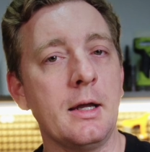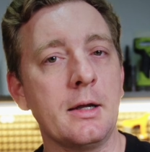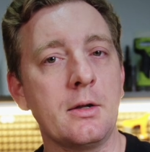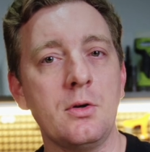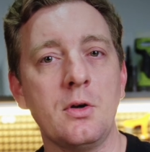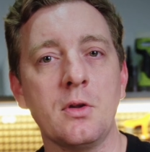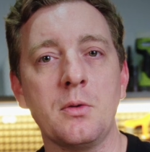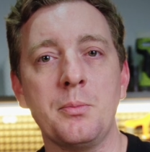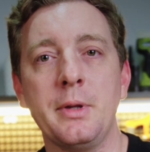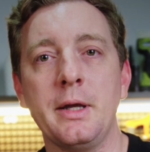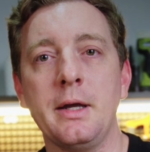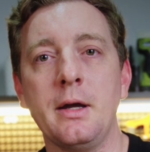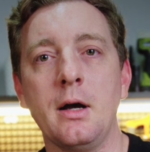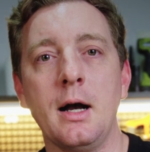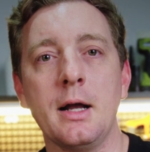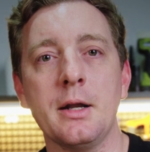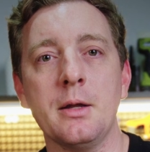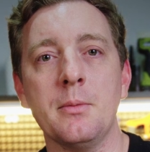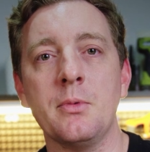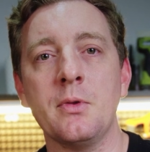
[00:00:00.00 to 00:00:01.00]
like cosplay
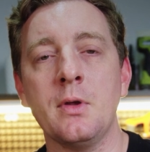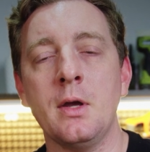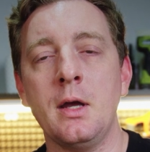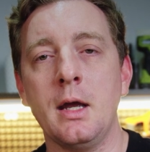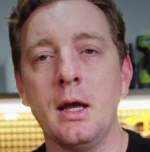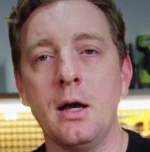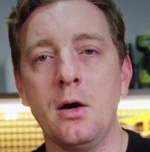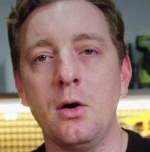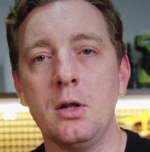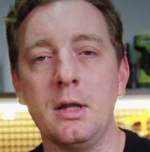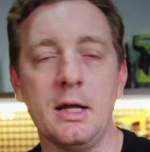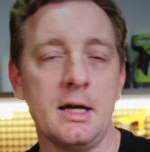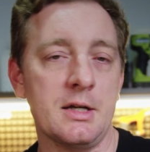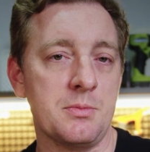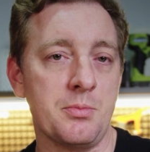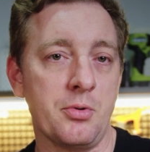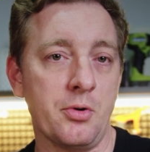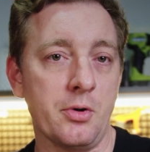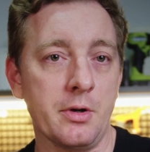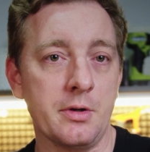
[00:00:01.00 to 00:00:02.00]
items or
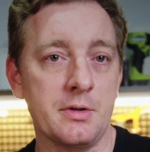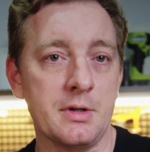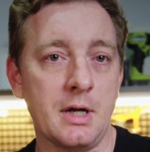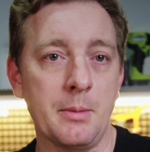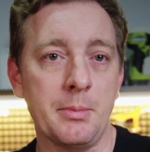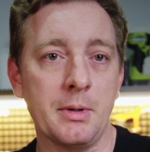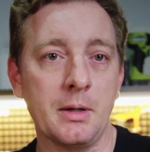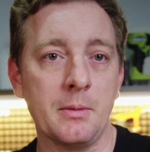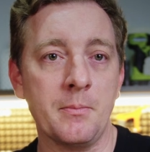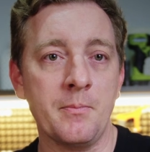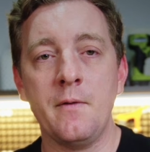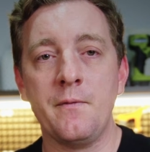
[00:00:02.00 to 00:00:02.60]
large prototyping.